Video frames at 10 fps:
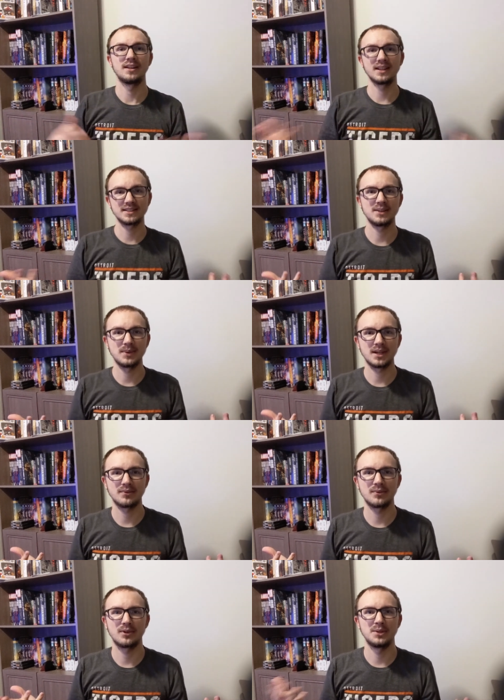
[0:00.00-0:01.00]
The next thing we
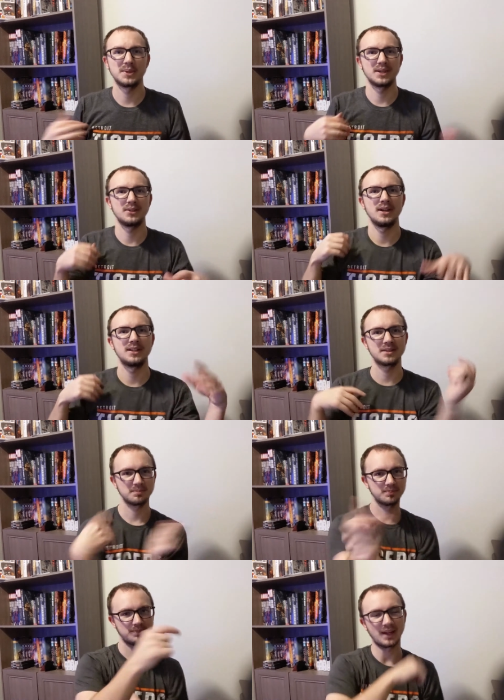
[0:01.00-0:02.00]
got for you, we're going to go ahead
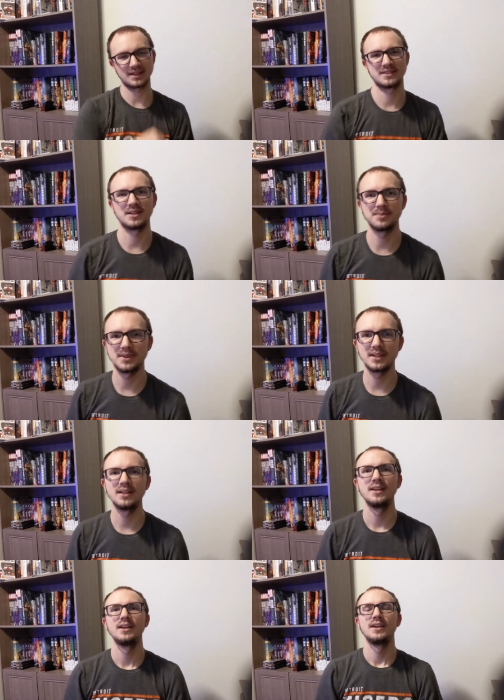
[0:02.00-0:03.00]
and unbox
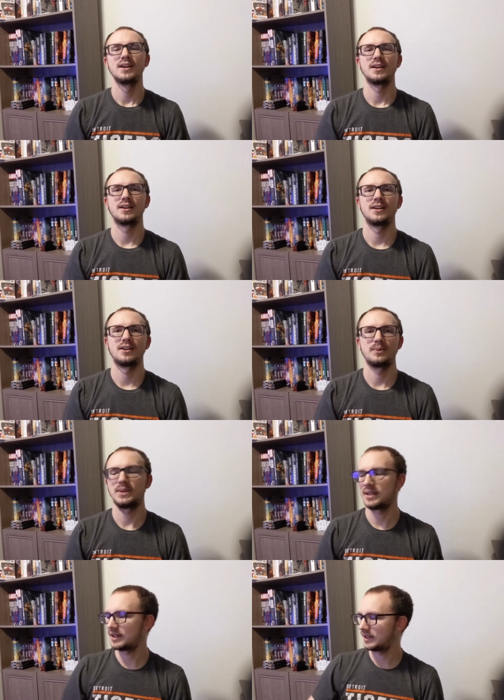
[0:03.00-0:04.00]
something. Uh,
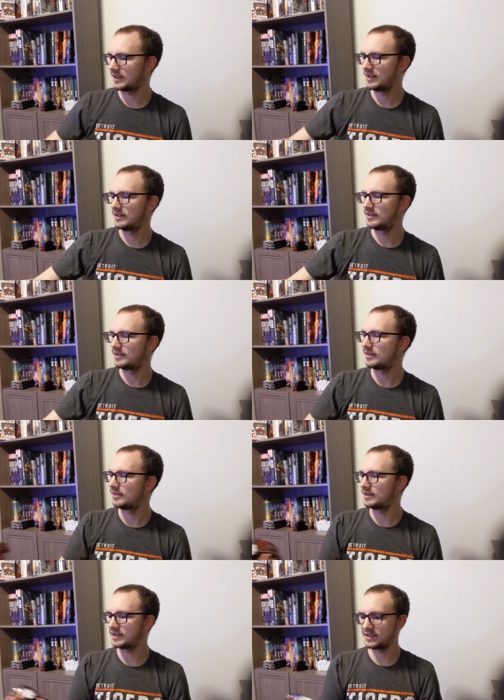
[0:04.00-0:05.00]
we had
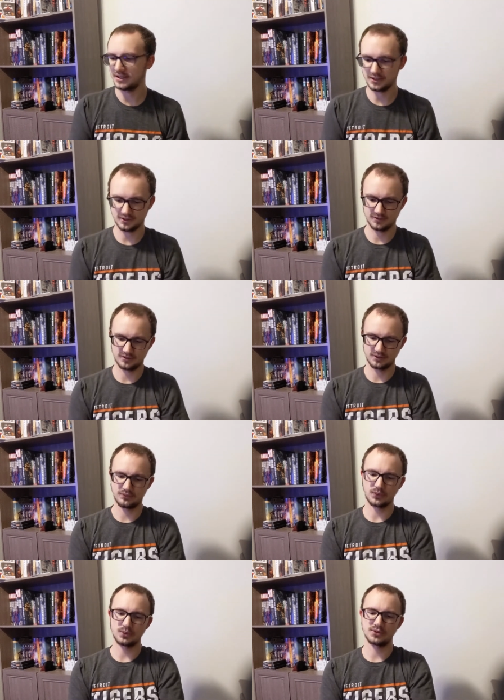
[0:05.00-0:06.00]
the
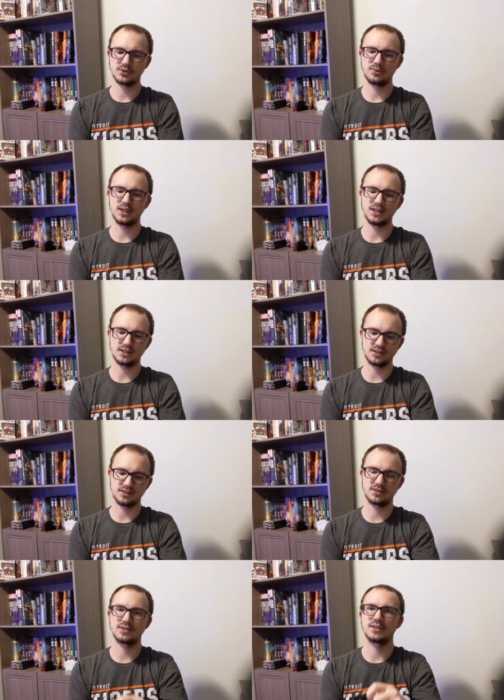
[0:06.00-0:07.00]
Force
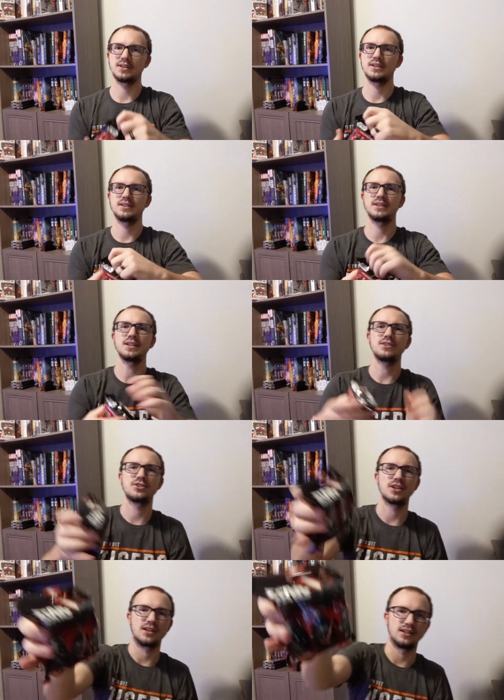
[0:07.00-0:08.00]
Awakens
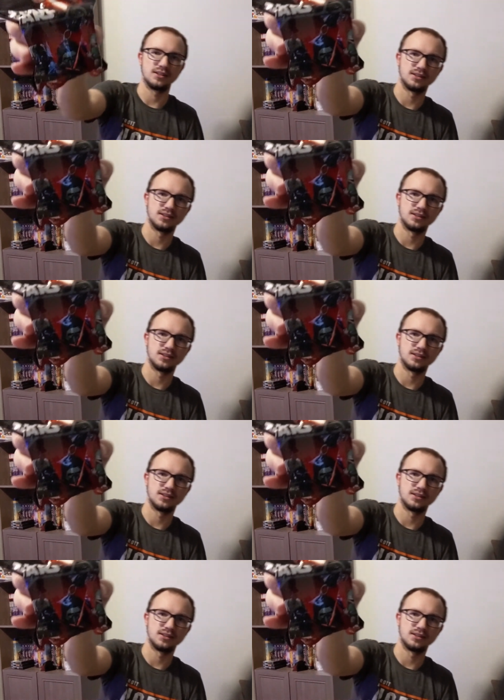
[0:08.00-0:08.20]
keychain.